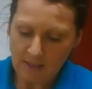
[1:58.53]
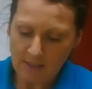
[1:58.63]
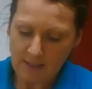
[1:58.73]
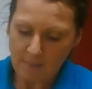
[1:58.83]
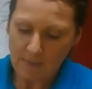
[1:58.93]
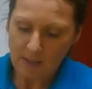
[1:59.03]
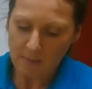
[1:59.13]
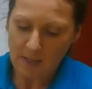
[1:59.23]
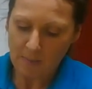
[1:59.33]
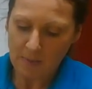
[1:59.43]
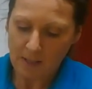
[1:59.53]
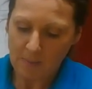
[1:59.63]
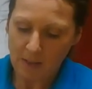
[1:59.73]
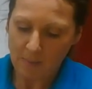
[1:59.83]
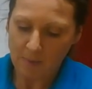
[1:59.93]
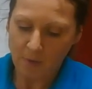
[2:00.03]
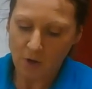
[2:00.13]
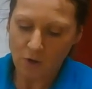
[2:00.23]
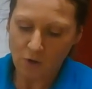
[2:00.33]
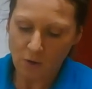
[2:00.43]
Dab, dab, dab, dab, dab. I'm
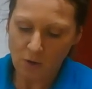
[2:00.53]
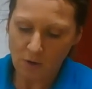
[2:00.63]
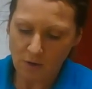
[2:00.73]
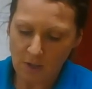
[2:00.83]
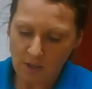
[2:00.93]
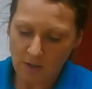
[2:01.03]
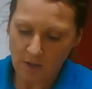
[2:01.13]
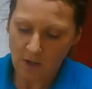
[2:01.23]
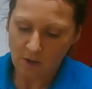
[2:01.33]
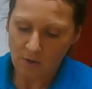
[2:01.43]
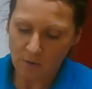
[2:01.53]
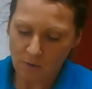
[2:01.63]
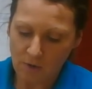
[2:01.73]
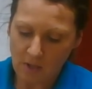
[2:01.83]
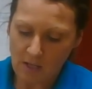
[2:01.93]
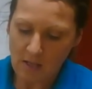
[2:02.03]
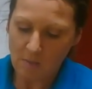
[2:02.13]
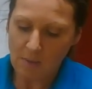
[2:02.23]
going to do lots of little circles in the